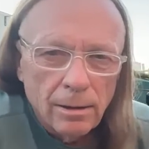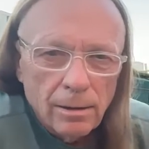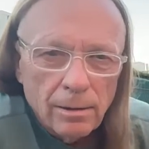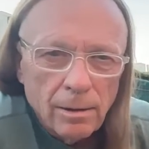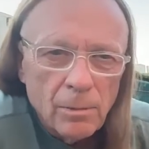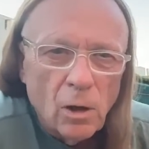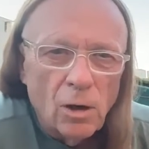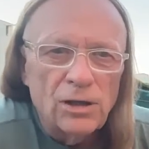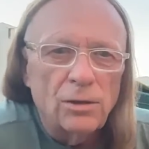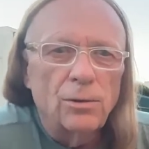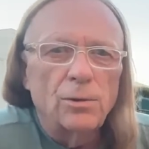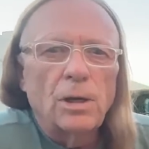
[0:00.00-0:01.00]
I'm going
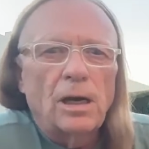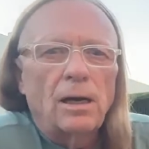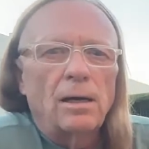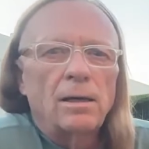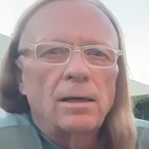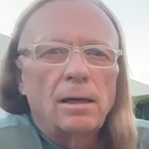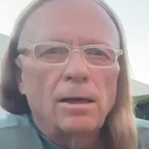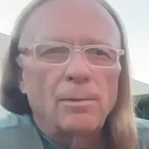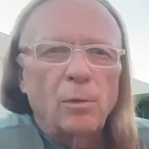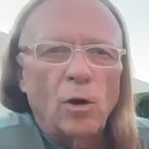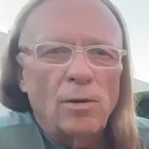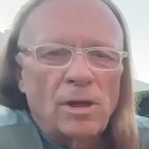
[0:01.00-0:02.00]
to an
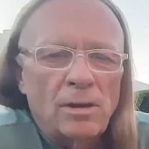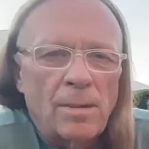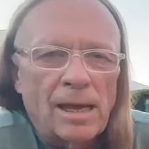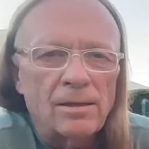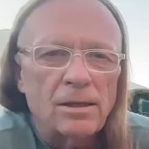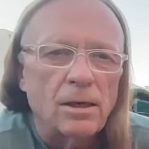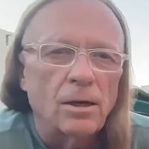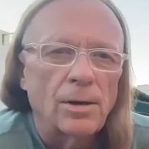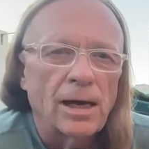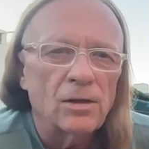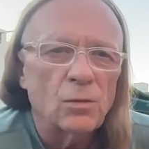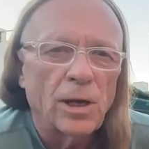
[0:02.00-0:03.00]
appointment in Mexico
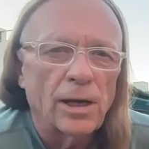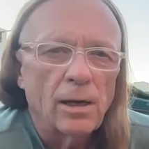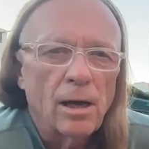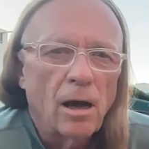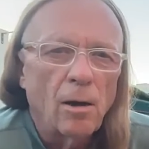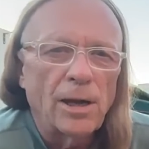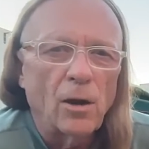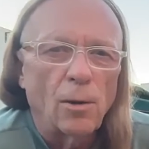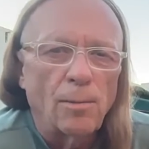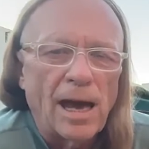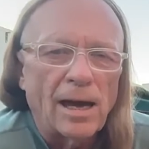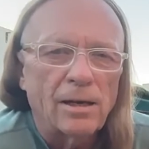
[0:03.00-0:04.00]
next week. I'll be going
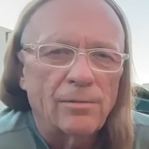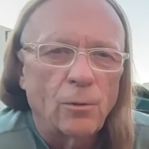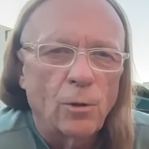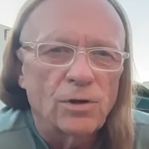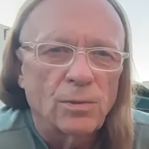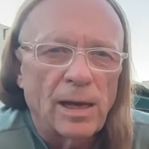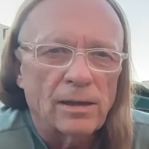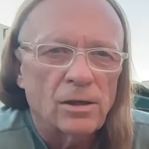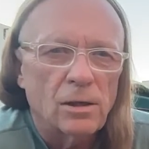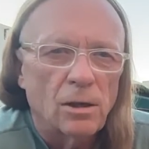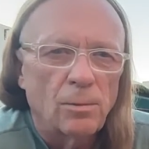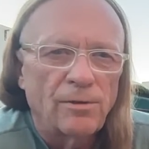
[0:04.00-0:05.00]
back and forth to
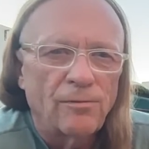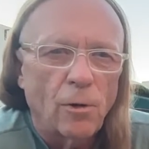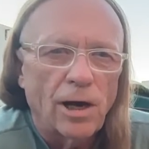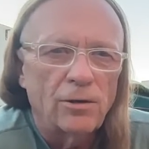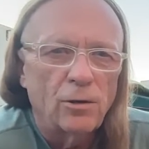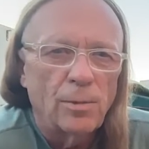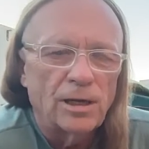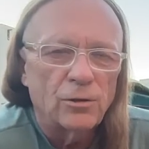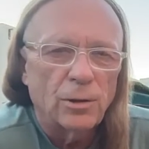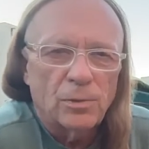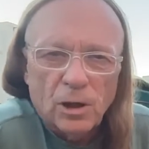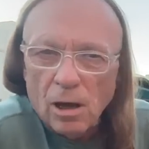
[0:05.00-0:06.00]
Mexico before I do my
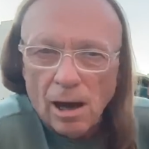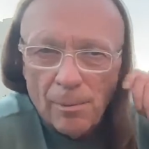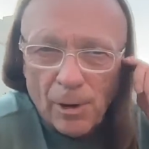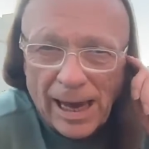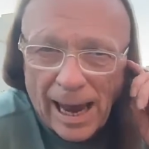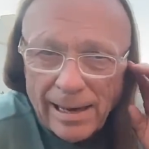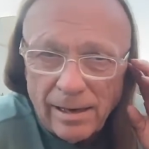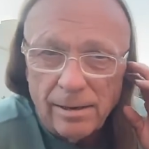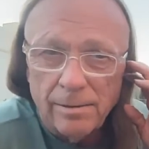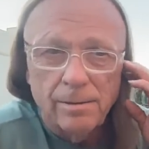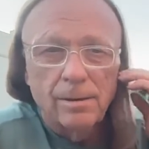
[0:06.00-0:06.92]
trip to Copper Canyon.